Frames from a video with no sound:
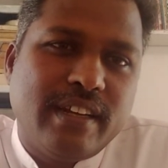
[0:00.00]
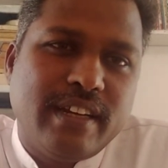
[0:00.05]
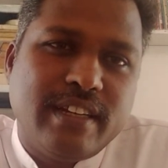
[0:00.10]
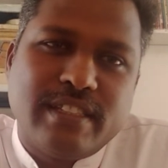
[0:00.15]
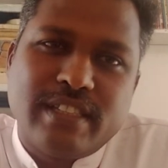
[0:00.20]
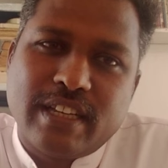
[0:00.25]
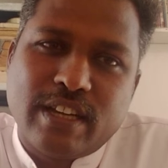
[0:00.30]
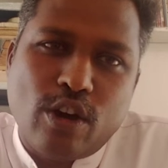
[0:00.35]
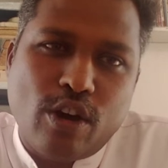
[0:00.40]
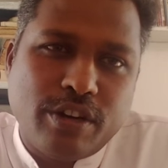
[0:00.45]
It
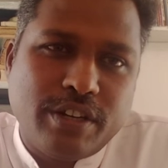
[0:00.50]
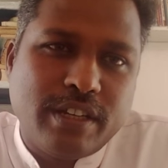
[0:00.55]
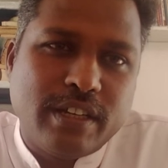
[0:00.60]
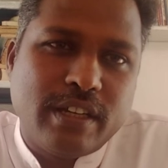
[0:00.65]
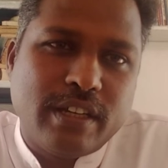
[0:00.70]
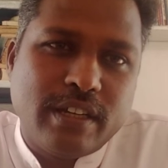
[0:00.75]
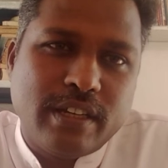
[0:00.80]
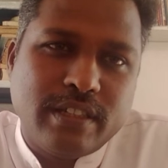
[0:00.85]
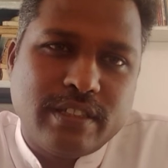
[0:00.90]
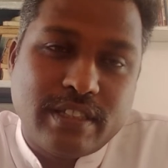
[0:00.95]
is a
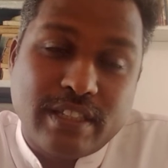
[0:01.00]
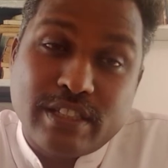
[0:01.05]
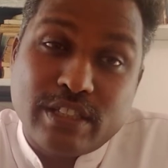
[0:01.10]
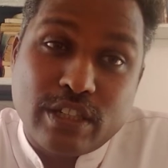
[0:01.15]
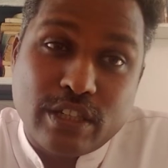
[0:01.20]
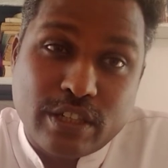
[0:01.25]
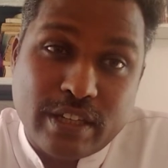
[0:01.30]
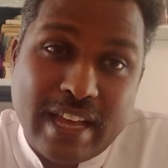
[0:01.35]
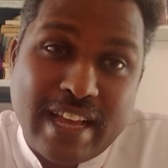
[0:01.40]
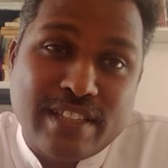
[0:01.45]

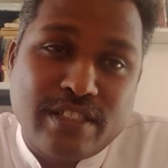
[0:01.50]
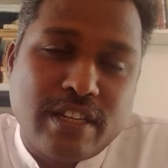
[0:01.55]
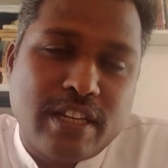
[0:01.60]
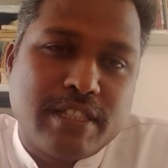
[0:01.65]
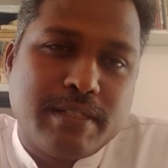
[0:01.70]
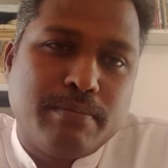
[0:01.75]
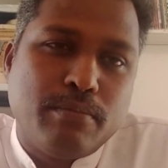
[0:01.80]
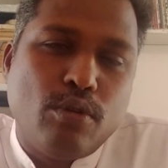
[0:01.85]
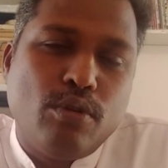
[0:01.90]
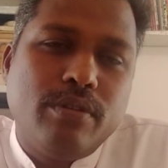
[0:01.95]

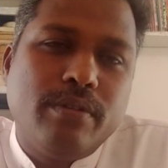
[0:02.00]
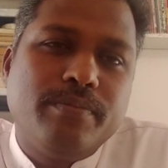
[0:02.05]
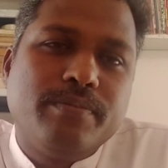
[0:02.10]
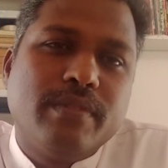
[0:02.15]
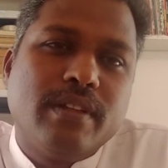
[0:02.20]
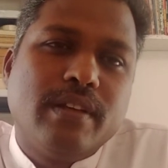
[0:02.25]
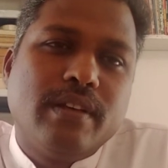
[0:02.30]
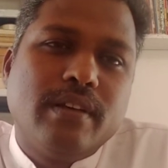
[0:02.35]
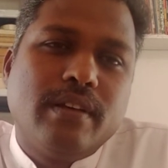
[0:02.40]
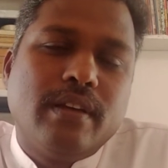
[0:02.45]
cancellous bone
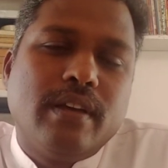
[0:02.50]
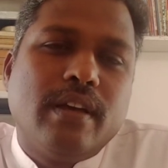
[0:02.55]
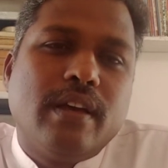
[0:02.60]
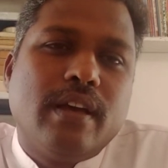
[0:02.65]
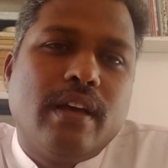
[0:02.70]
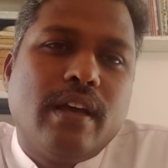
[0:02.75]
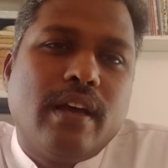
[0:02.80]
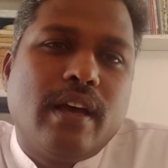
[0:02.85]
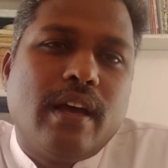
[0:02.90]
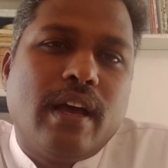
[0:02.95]

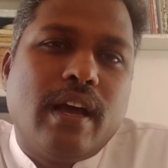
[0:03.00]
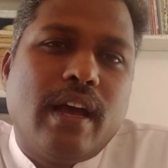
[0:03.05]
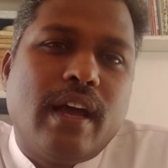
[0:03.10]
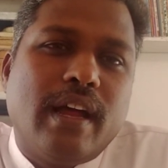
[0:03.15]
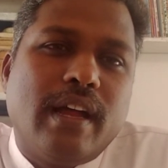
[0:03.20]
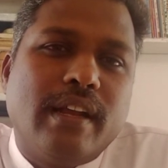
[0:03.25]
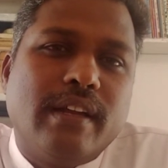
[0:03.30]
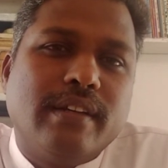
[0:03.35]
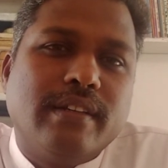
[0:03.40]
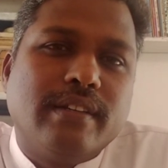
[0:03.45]

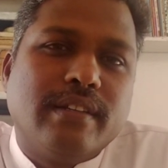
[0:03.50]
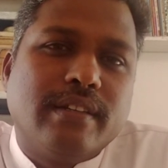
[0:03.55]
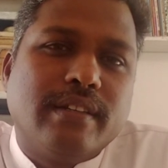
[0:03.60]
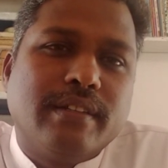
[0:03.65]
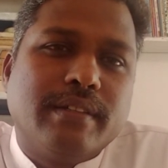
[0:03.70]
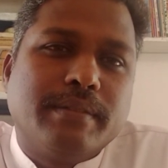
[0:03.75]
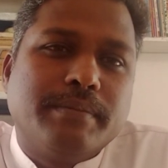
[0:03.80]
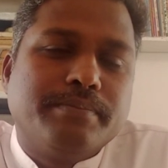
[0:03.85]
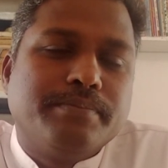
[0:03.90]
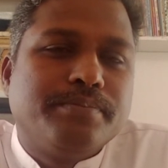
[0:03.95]
and
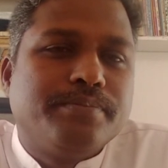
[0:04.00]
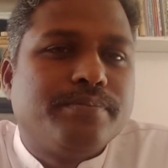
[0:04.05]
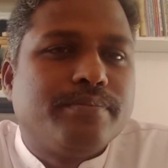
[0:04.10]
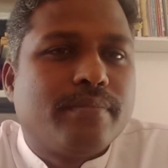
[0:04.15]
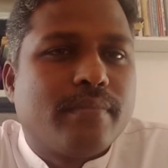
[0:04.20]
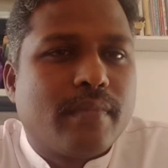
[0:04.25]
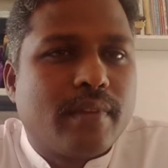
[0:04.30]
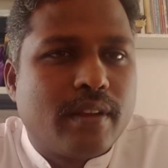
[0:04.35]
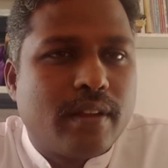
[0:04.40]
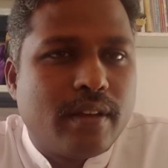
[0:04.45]

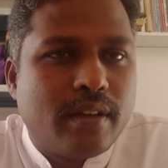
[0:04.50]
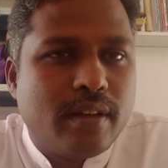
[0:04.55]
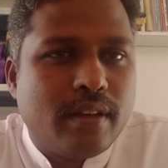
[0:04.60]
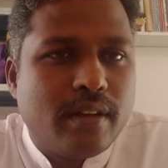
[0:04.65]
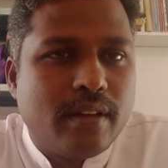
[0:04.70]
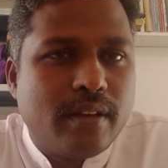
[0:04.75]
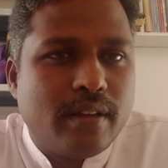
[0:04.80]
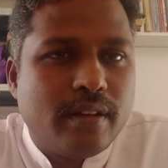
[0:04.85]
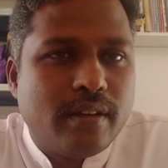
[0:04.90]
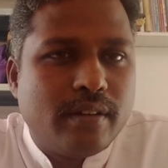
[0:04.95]

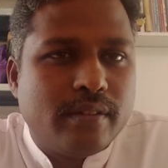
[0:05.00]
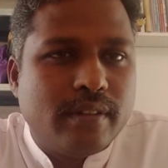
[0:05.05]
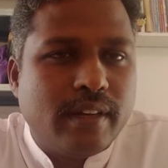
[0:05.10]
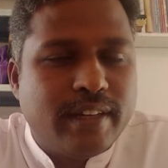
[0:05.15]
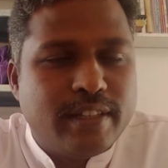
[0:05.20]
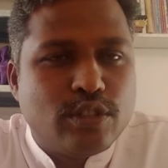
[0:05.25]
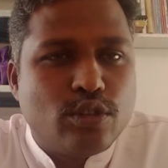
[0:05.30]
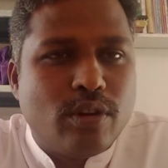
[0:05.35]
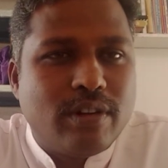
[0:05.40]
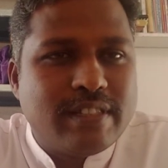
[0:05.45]
that
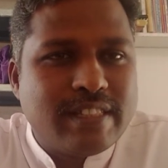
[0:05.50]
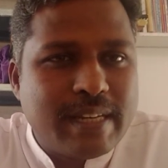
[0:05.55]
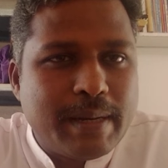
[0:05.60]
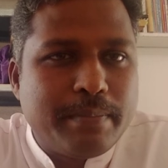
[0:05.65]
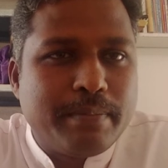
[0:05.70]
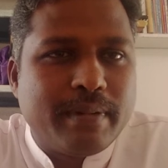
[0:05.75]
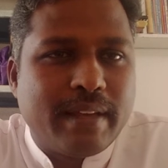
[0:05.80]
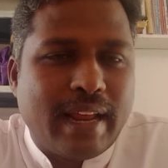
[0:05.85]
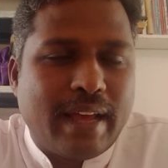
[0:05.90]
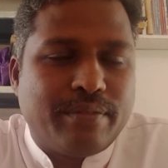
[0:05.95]
is called
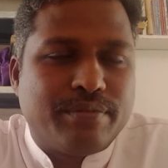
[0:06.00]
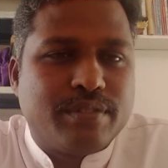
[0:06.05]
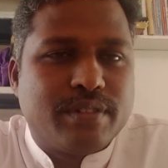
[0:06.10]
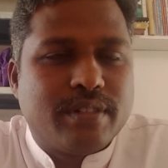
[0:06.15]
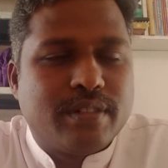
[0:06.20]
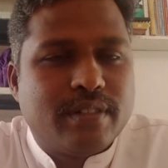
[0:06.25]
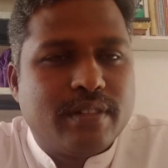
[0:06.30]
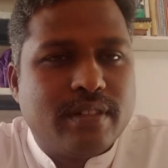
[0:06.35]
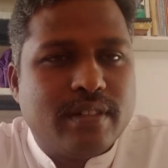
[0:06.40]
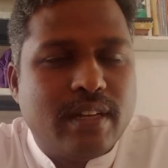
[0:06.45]
strip
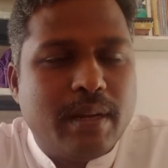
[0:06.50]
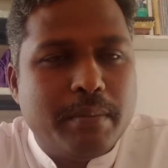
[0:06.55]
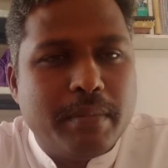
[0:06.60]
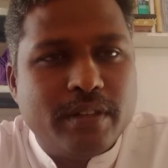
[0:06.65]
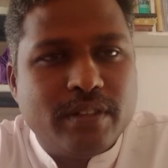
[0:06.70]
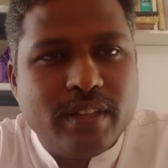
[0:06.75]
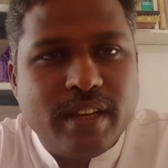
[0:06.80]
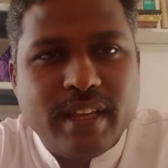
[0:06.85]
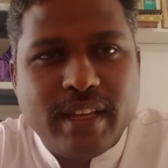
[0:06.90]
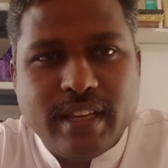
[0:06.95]
graft. Number
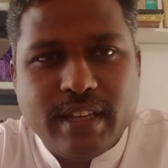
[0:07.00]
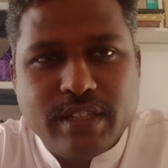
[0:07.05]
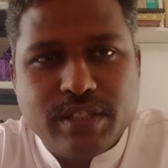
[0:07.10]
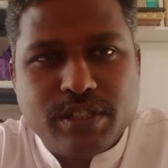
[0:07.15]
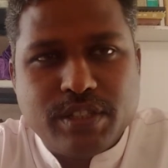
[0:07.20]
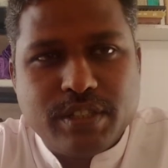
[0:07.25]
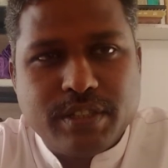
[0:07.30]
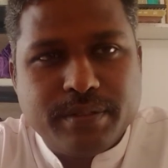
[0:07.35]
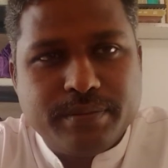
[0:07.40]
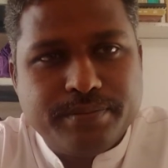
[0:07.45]
3
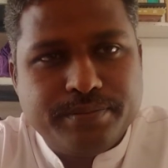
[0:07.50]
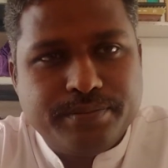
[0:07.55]
is